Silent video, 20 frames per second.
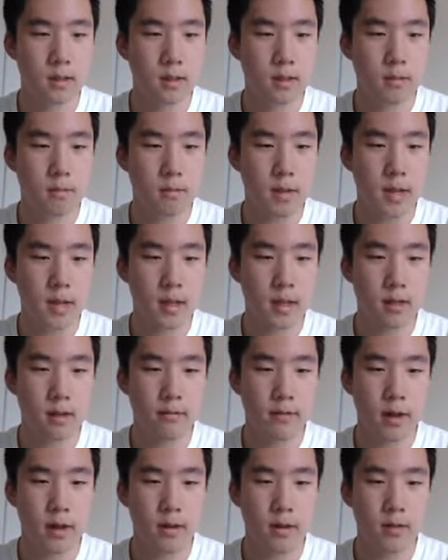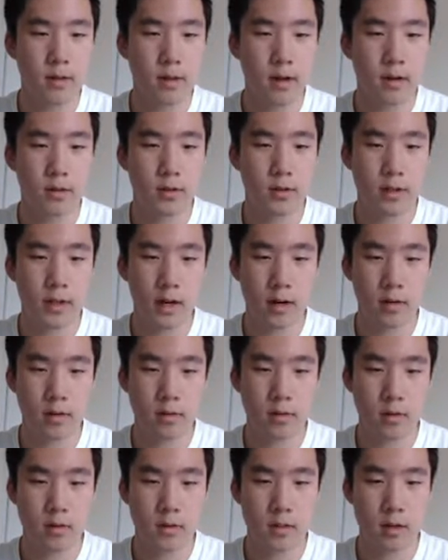made of every other
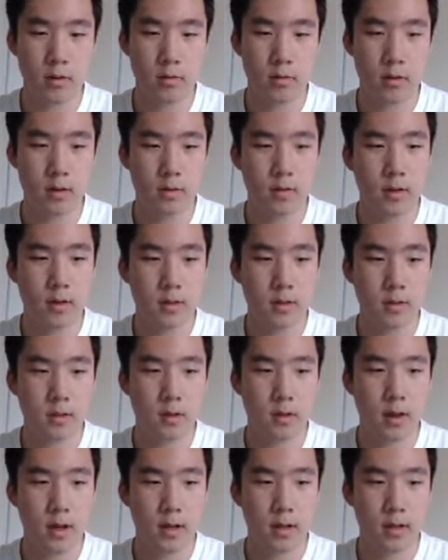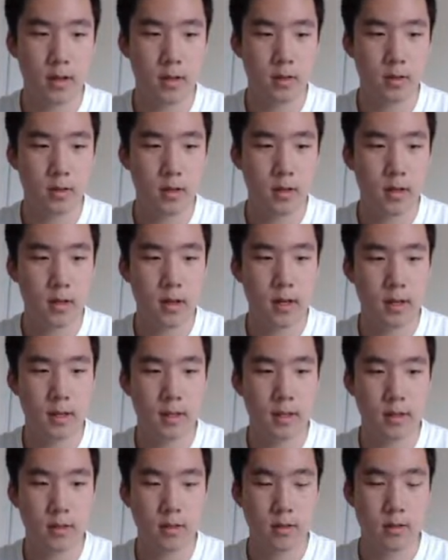character starting with the first. So hello,
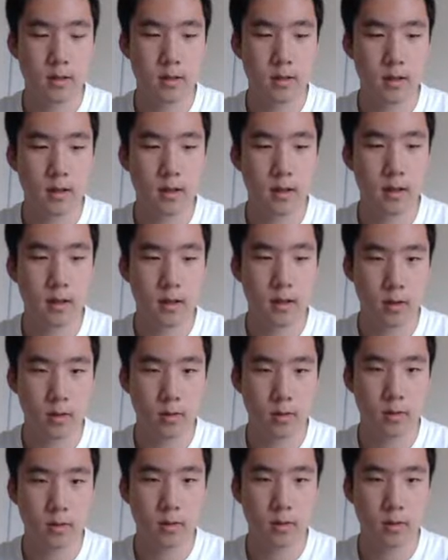it's hello.